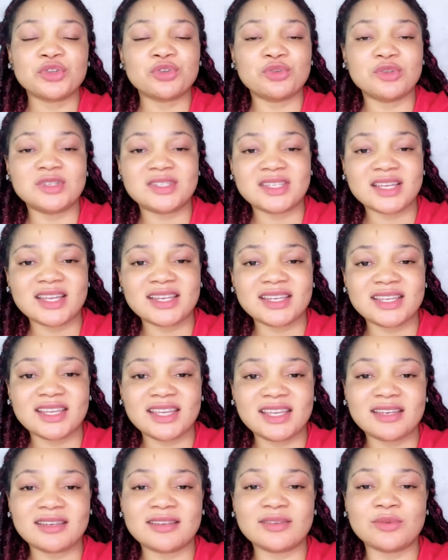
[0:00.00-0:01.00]
you send
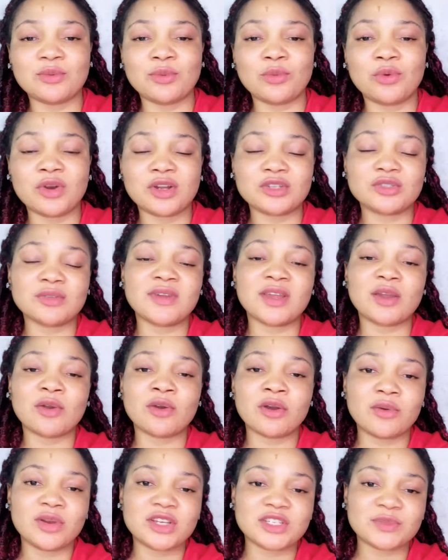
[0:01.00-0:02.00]
in words of
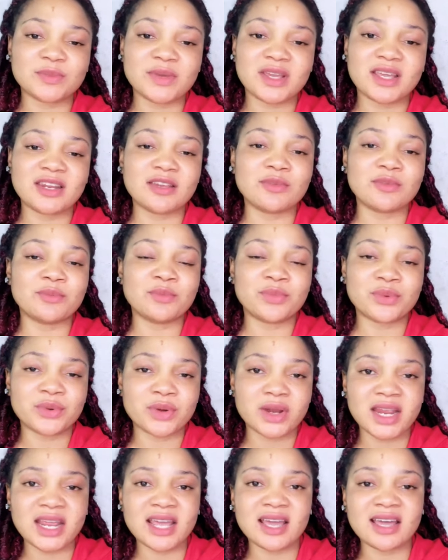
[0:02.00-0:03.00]
encouragement and
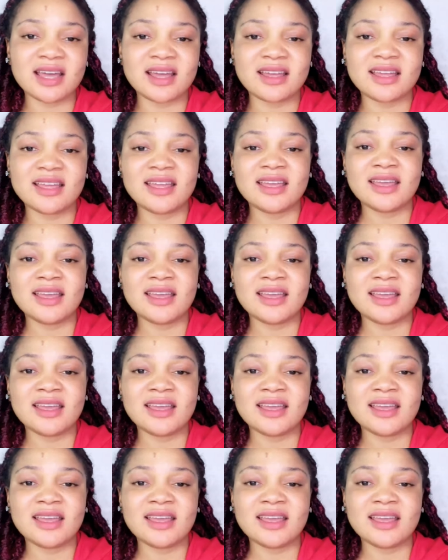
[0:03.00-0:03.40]
prayer